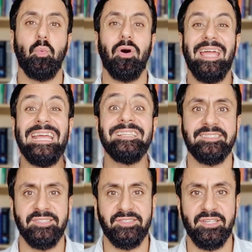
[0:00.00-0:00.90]
what
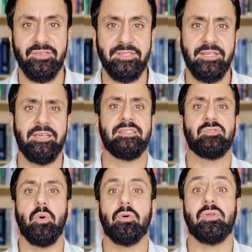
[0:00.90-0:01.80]
insincerity is,
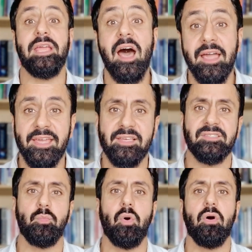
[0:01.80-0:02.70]
what riyaa' is,
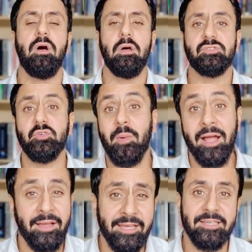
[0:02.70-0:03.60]
and what
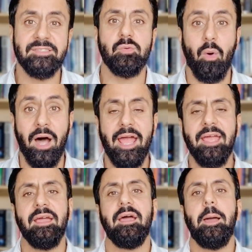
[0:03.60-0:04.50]
suma'a is. Why?